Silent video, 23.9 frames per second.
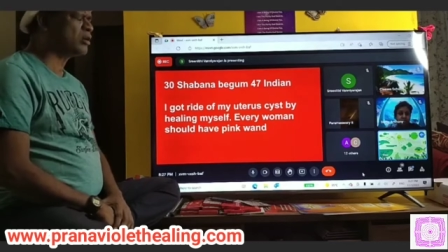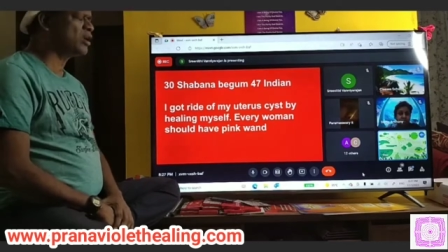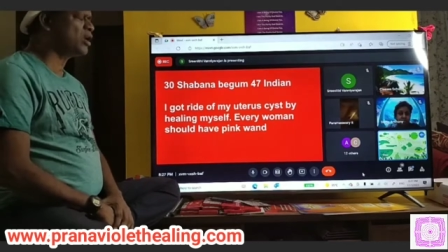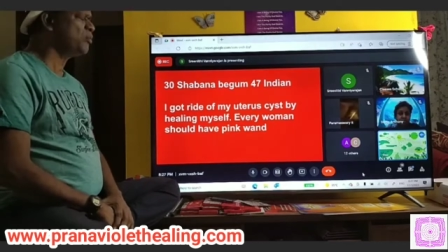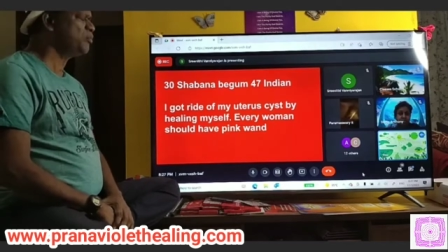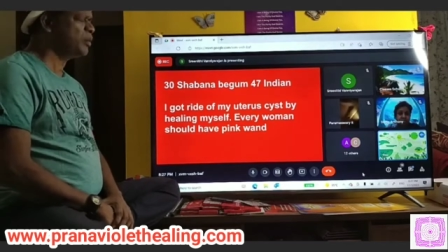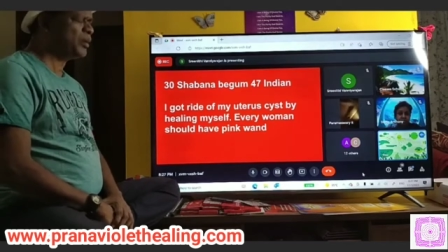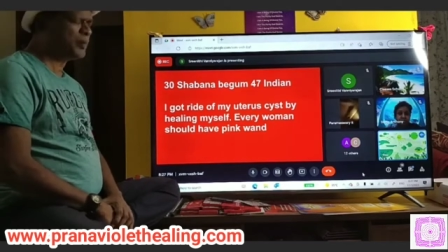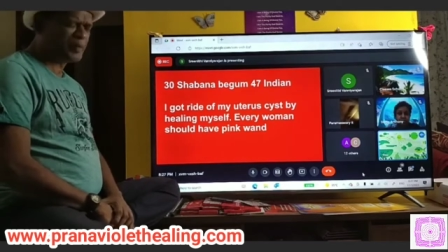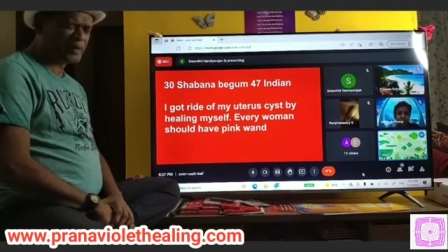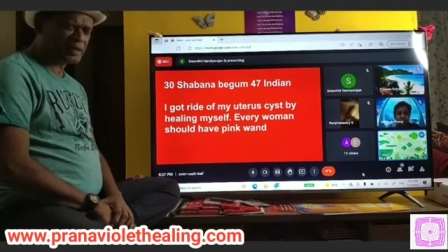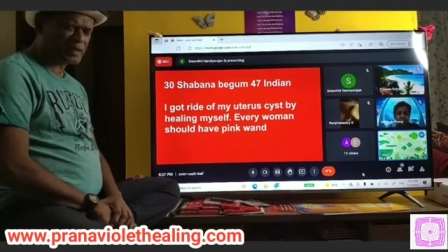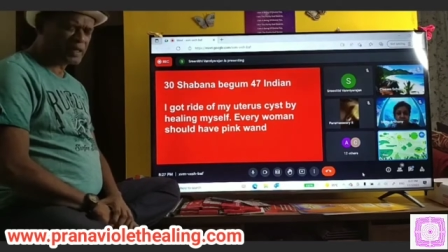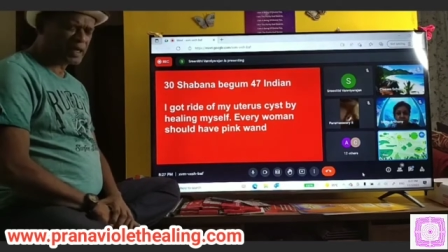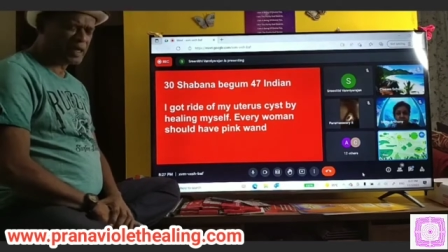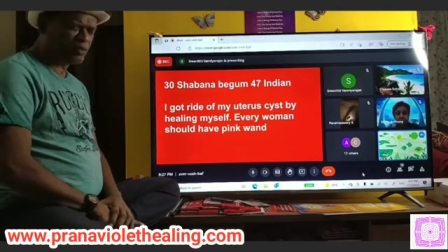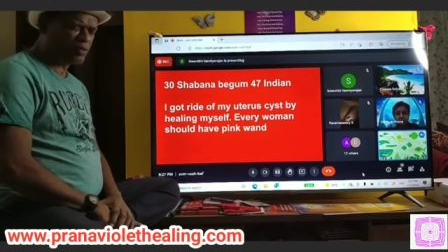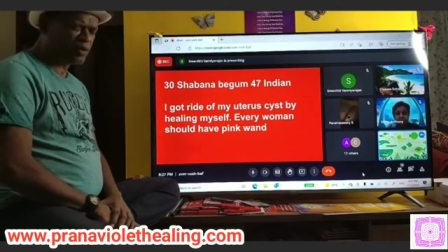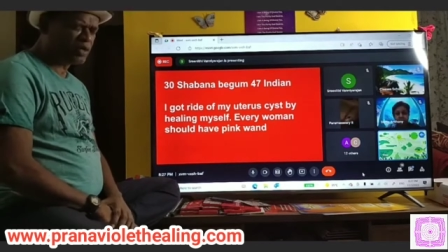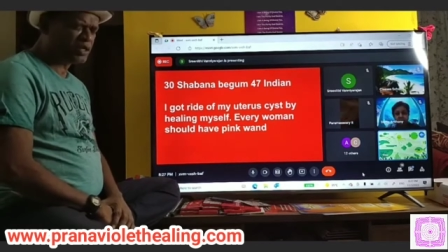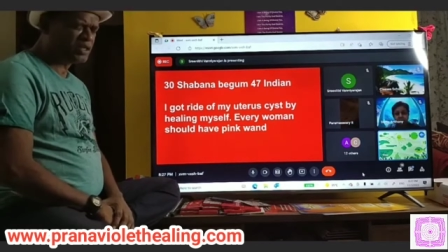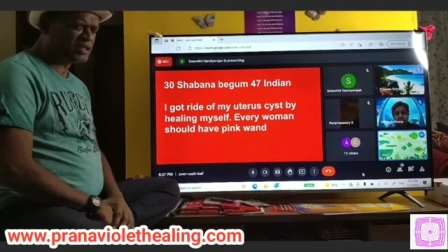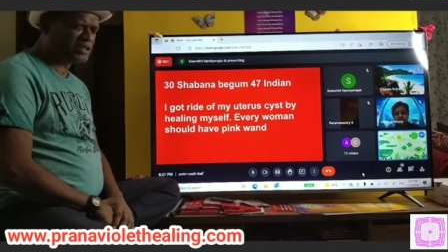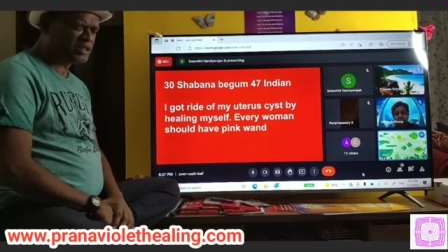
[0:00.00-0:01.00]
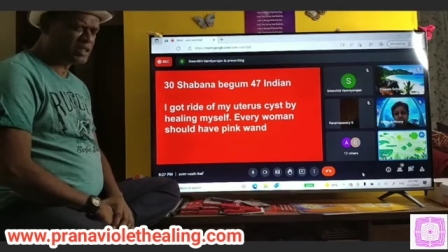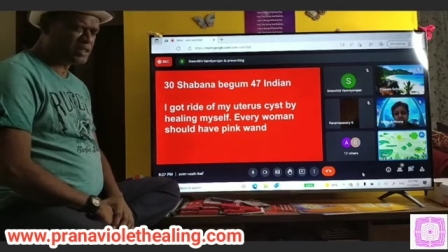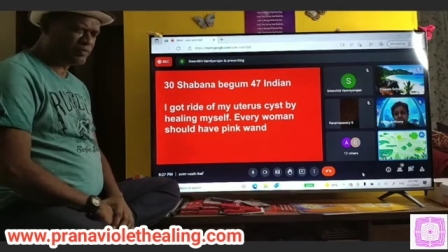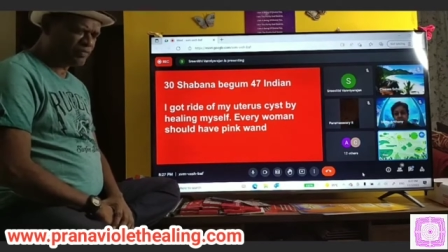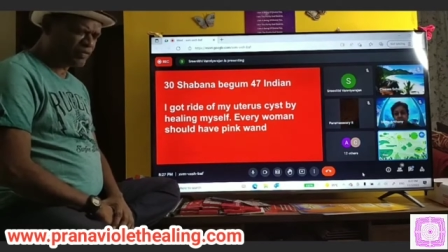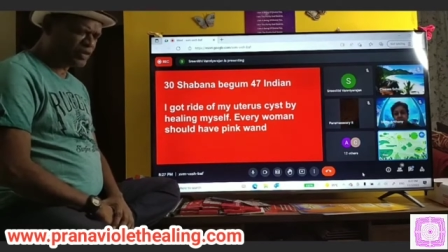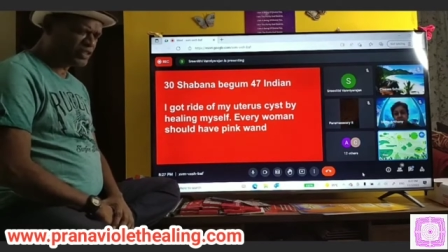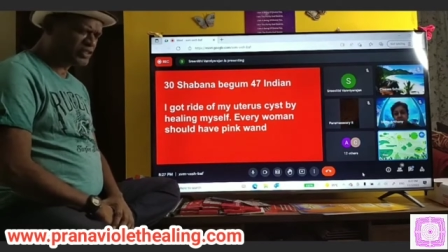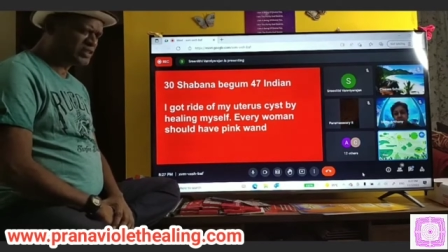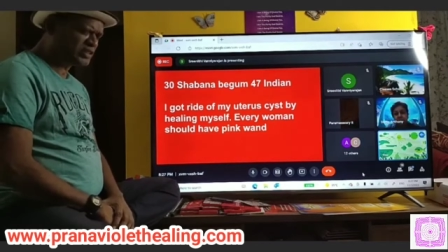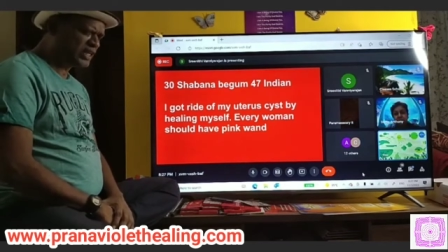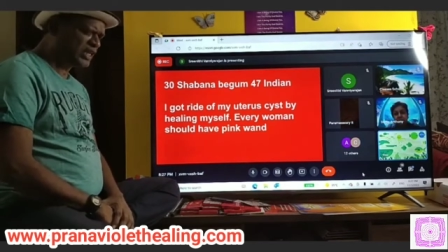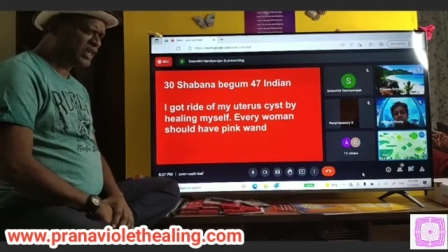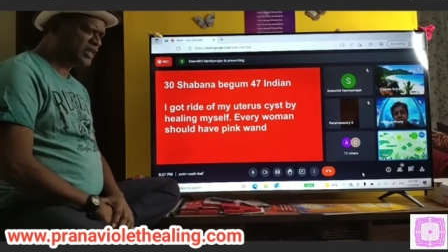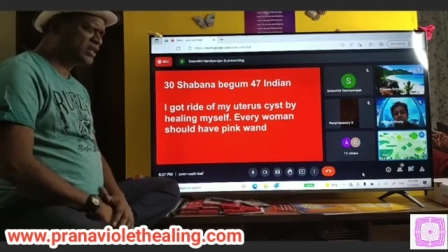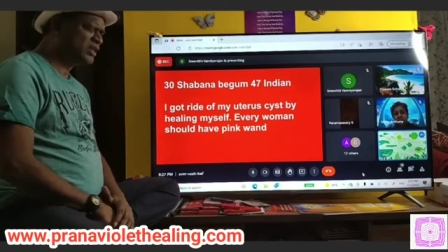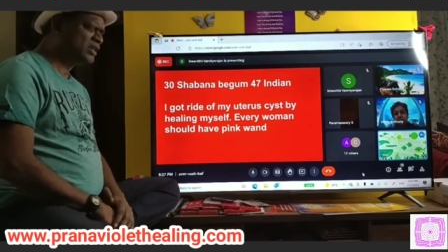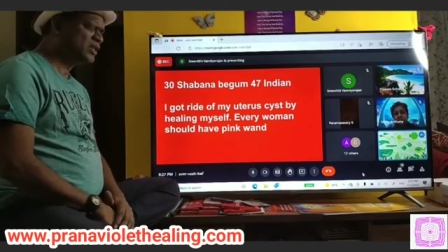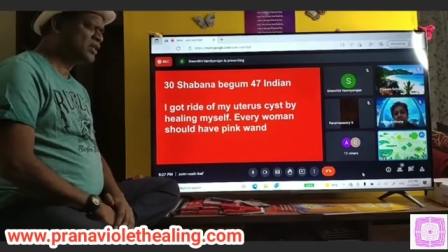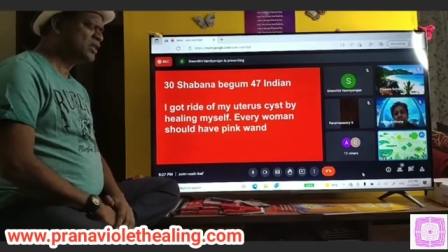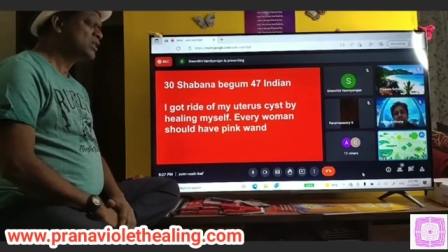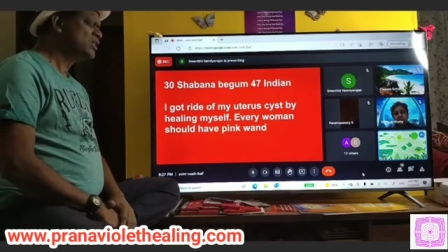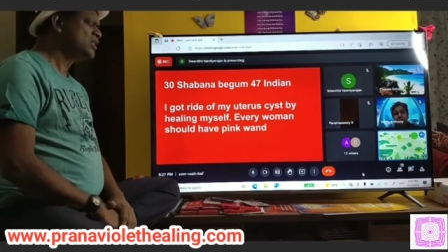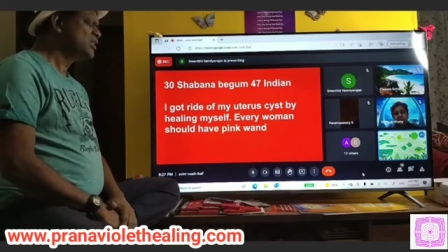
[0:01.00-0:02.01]
got a purple color one in the first
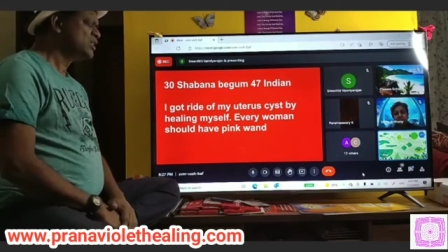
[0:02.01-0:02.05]
day.